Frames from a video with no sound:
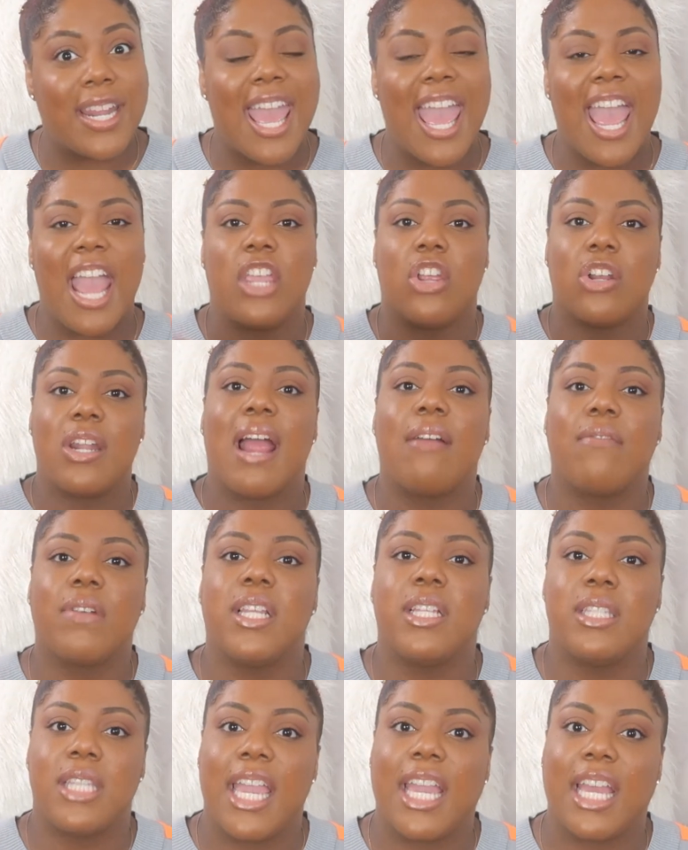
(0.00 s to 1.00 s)
and you're not
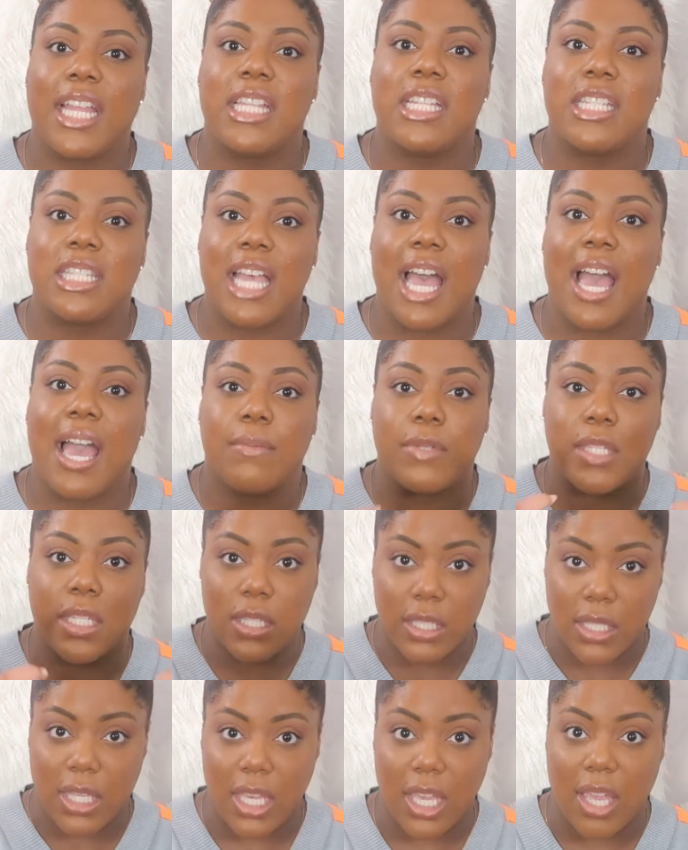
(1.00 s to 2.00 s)
really taking the time to
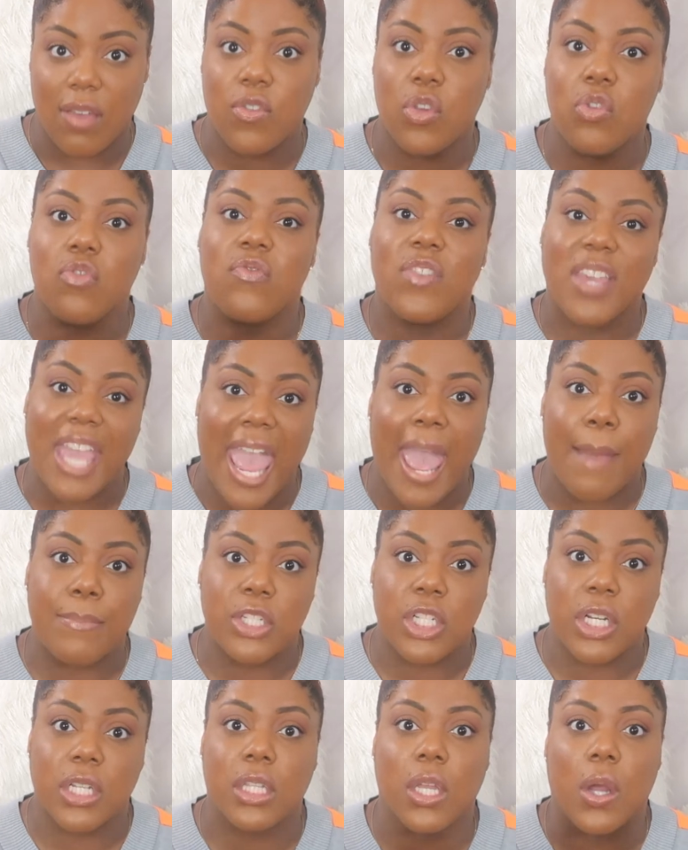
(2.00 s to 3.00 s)
see if you've
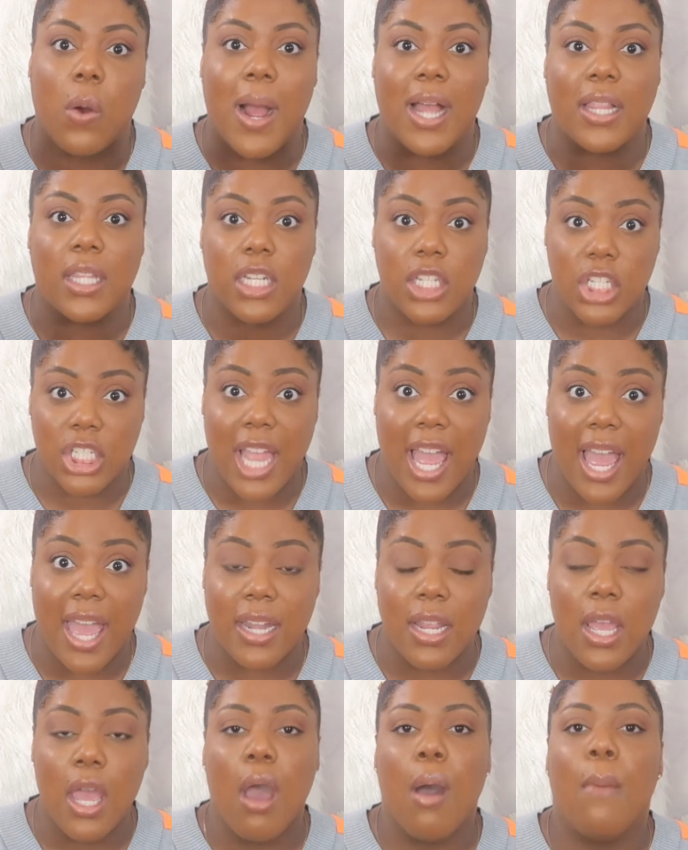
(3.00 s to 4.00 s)
captured the quality shot.
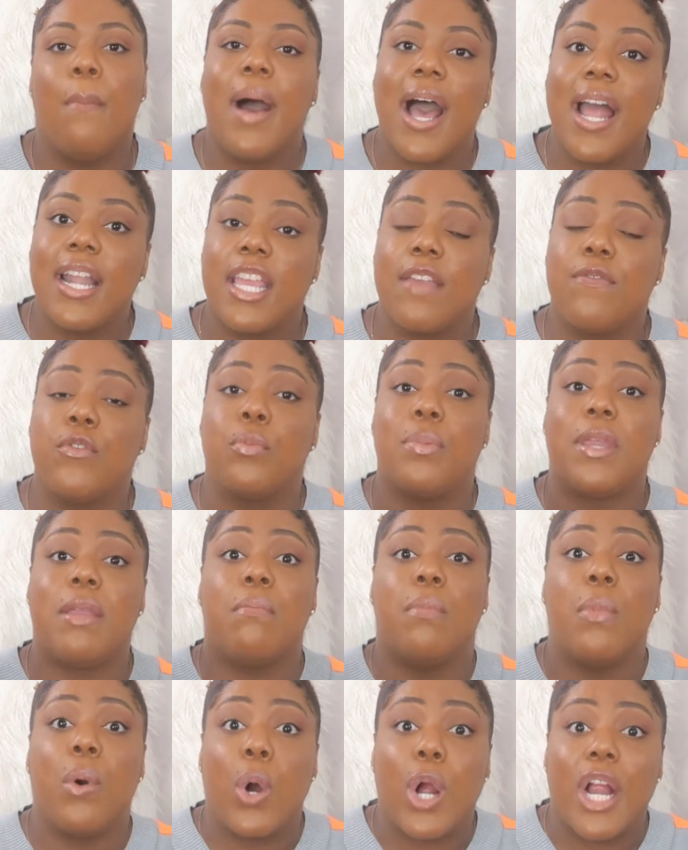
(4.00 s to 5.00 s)
But if you be
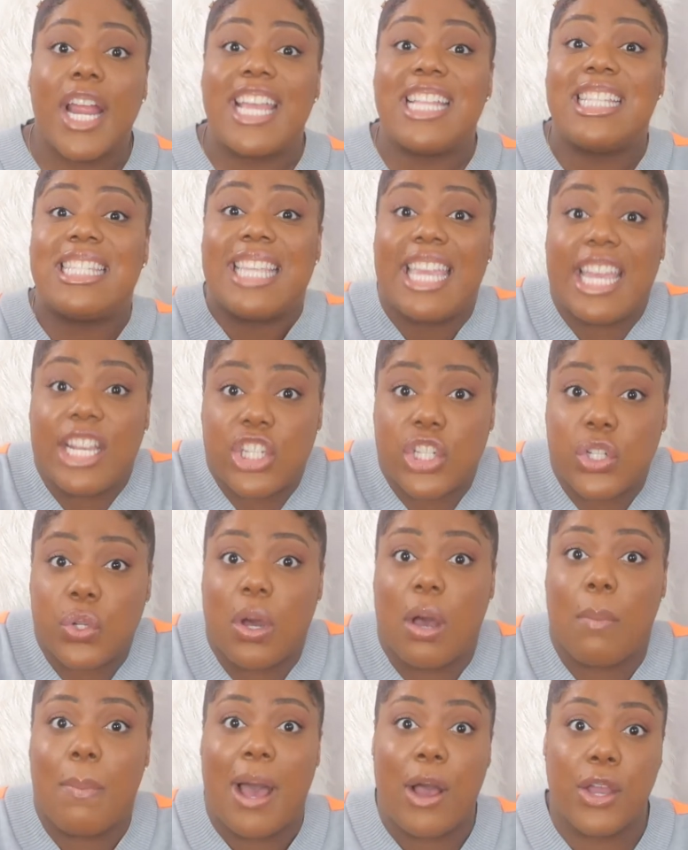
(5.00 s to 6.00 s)
more intentional
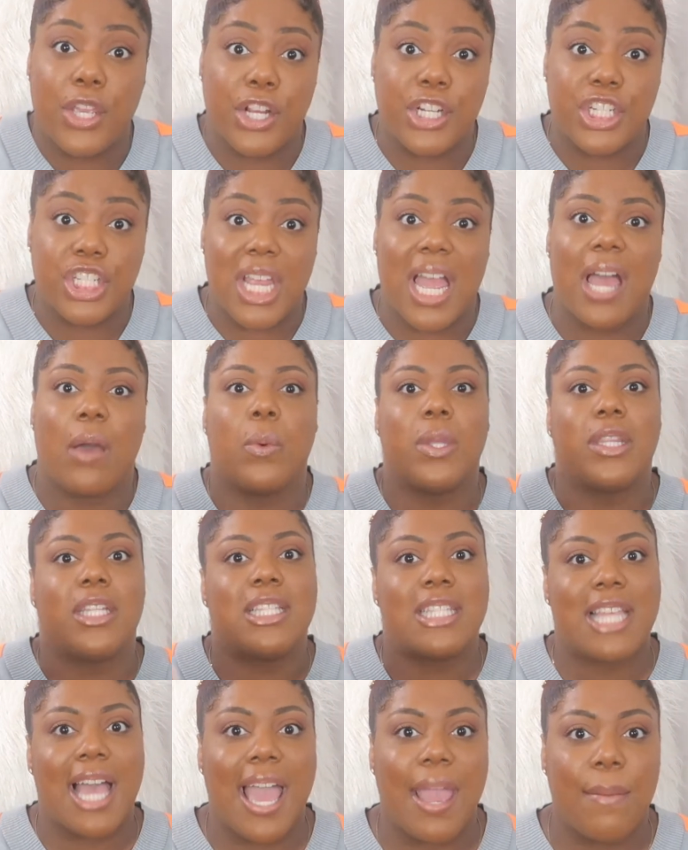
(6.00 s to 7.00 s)
about your shot with the
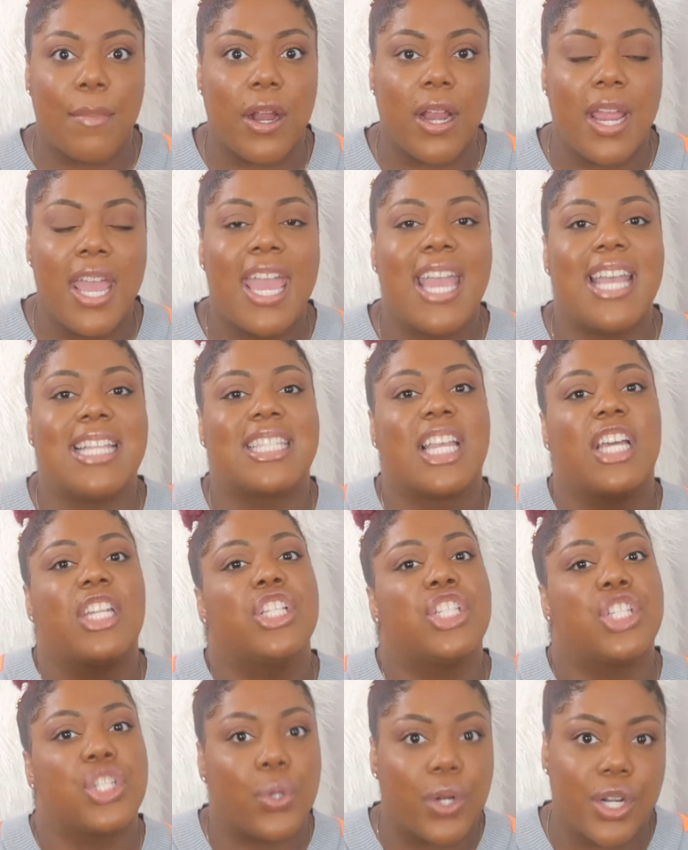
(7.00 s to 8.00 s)
timer, it's gonna
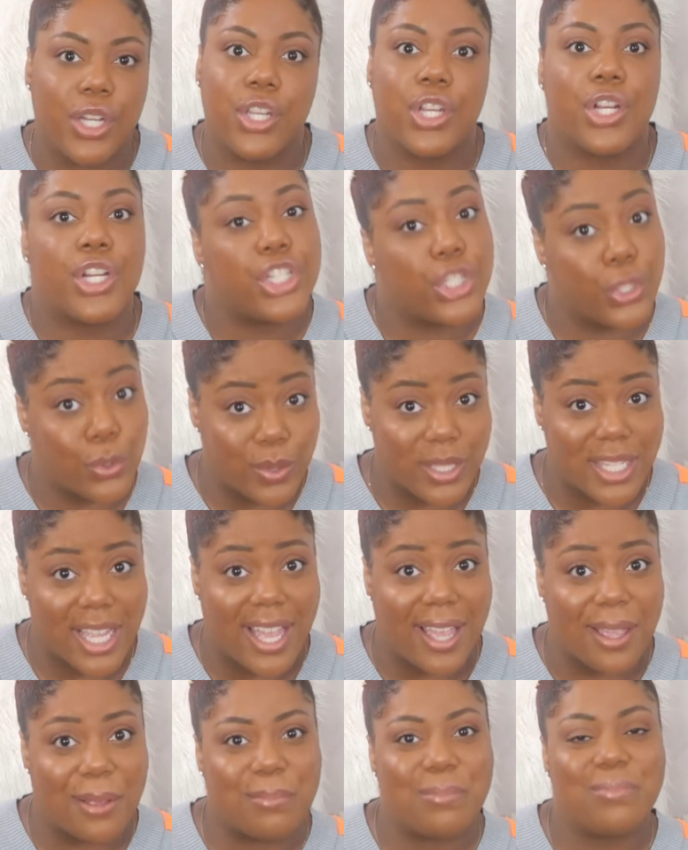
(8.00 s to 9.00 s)
shorten your shoot
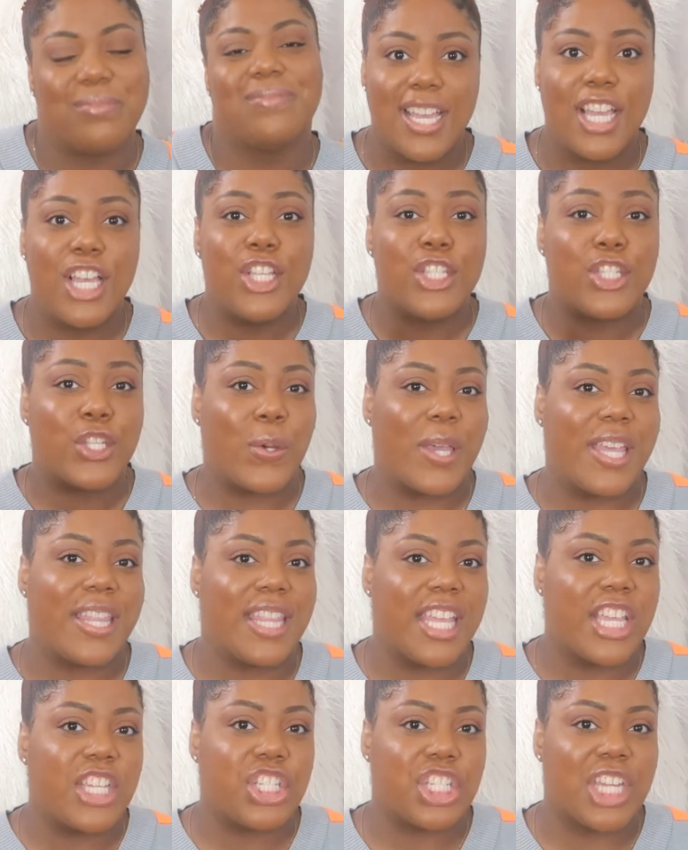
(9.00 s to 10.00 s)
time. So in
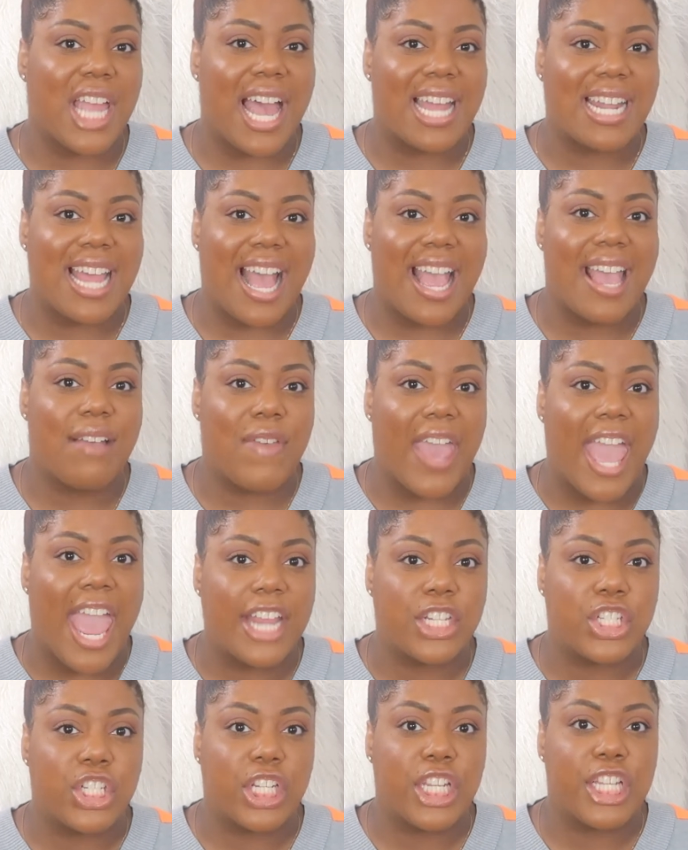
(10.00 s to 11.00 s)
this shot, I have
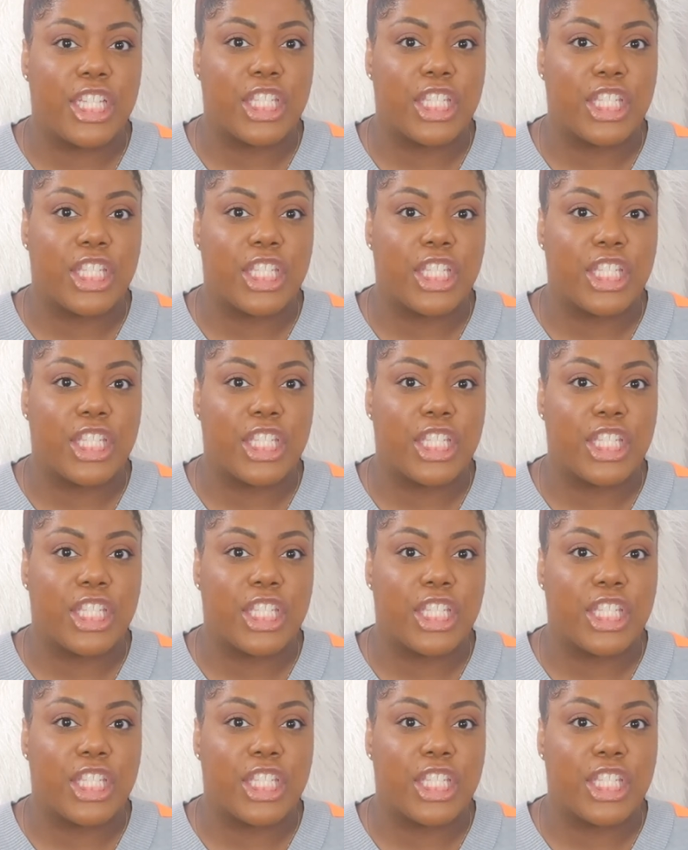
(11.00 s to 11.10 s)
actually